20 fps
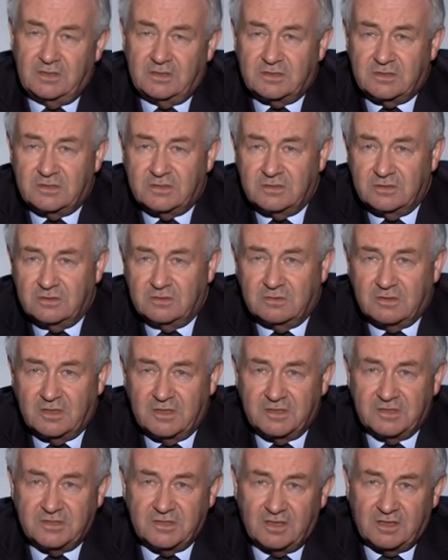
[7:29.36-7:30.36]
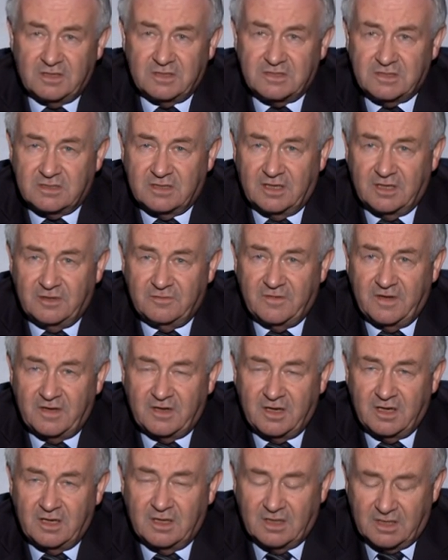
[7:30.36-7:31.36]
to conduct a
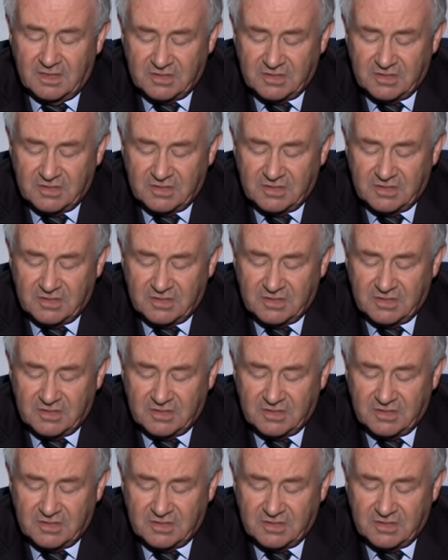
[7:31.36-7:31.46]
very